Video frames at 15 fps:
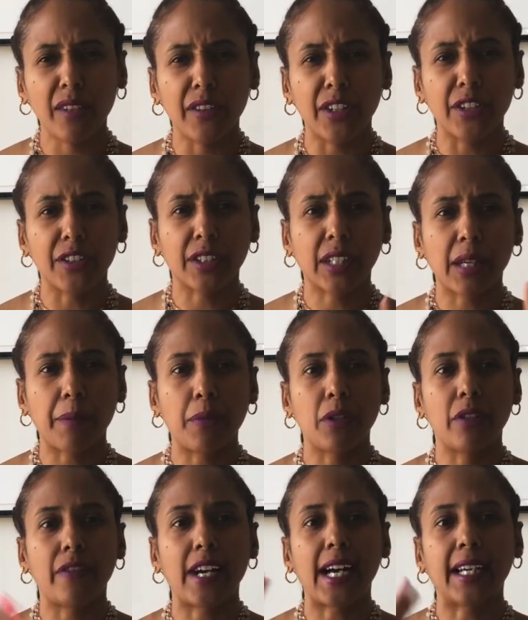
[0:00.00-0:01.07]
there's a
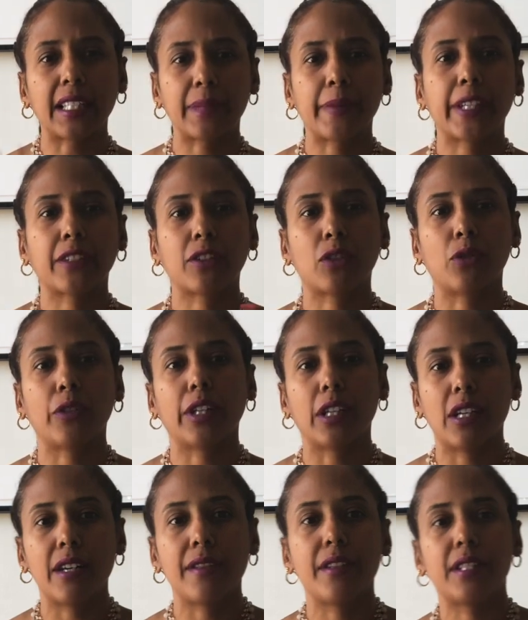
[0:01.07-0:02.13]
couple of aspects going
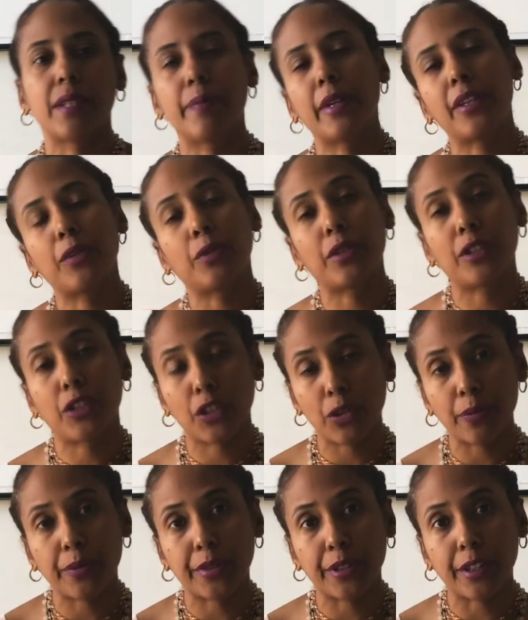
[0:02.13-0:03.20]
on this month with
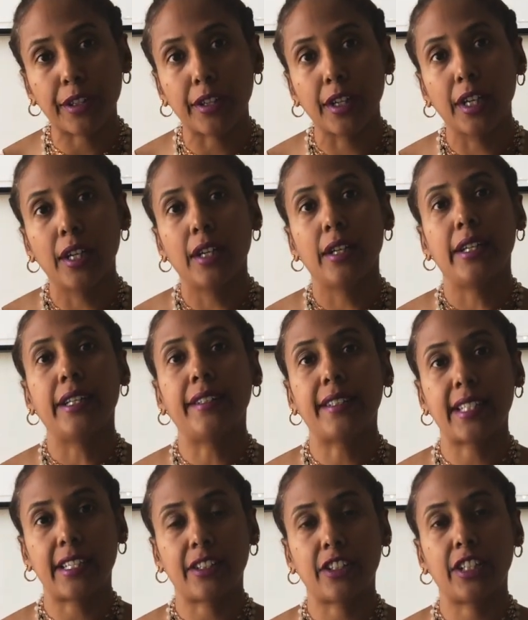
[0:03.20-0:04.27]
Jupiter and
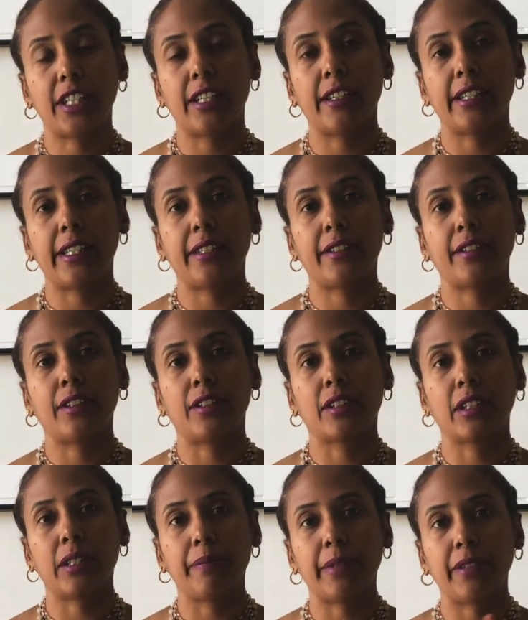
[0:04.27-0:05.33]
Sagittarius that are
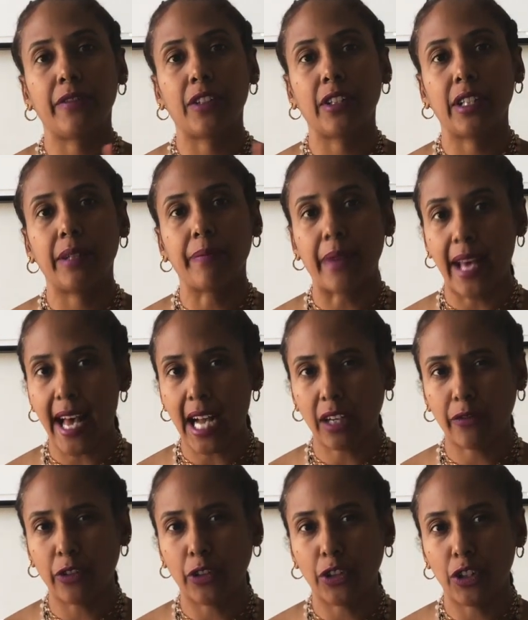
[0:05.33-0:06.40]
going to be very
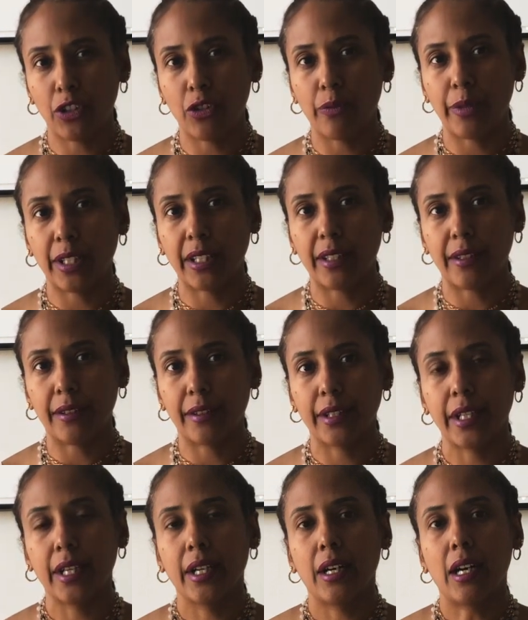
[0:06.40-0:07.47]
impactful to you because
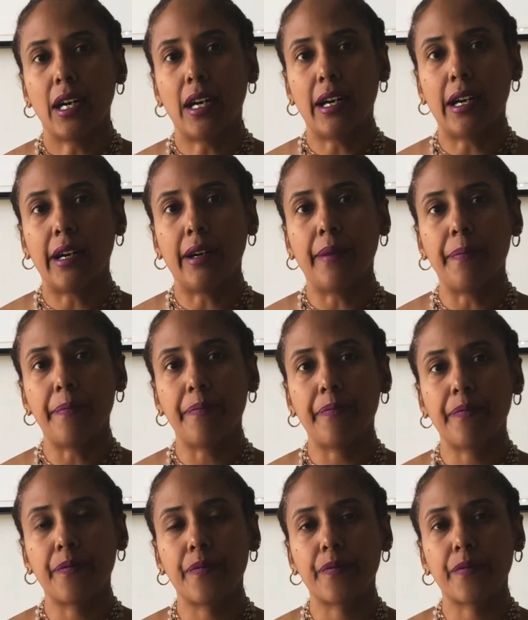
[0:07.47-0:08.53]
um,
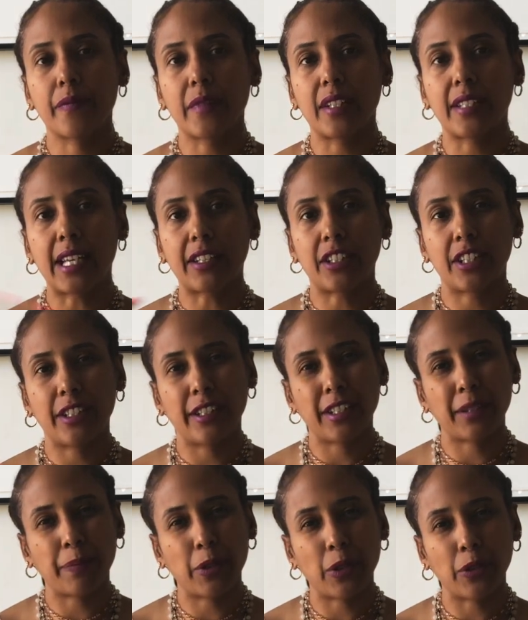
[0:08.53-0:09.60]

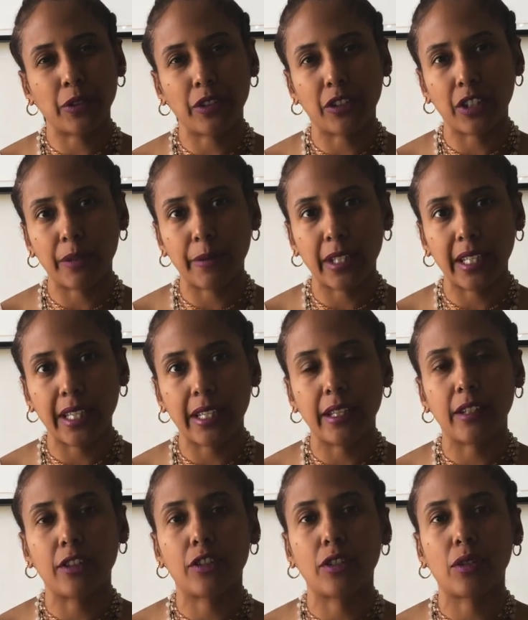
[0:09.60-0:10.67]
Sagittarius opposes Gemini.
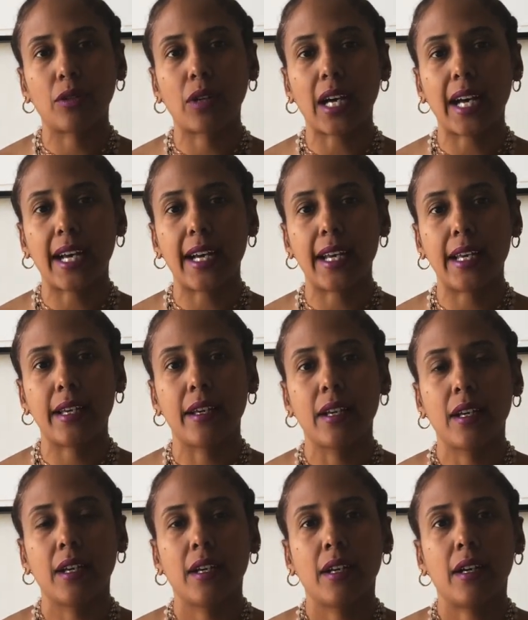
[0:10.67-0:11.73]
And so I
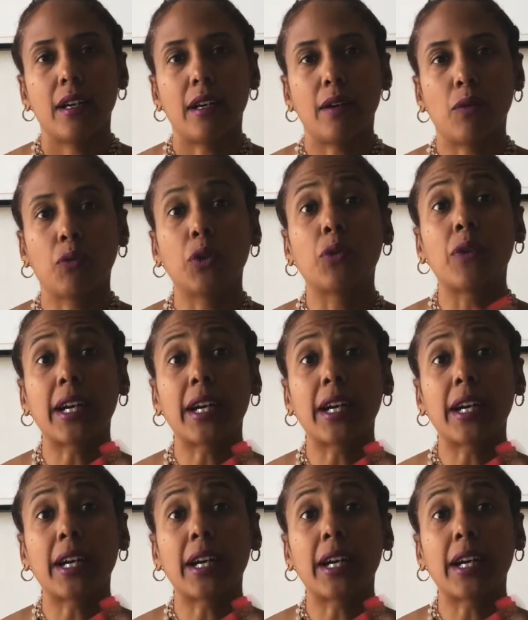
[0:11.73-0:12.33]
would